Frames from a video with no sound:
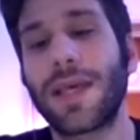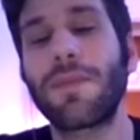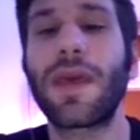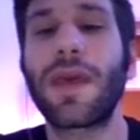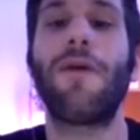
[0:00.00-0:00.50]

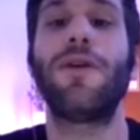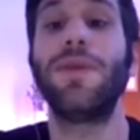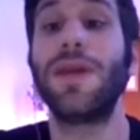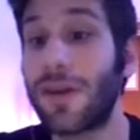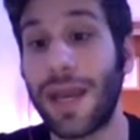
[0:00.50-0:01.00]
something that would
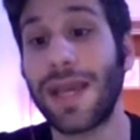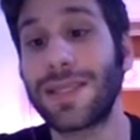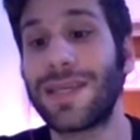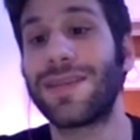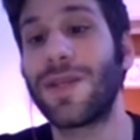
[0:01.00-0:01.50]
be
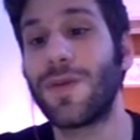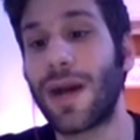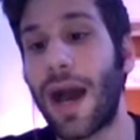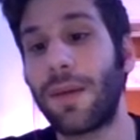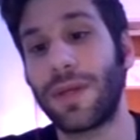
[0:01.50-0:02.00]
crazy to
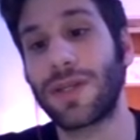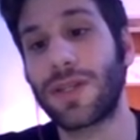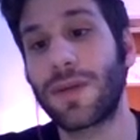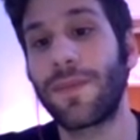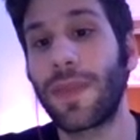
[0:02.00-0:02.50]
accomplish.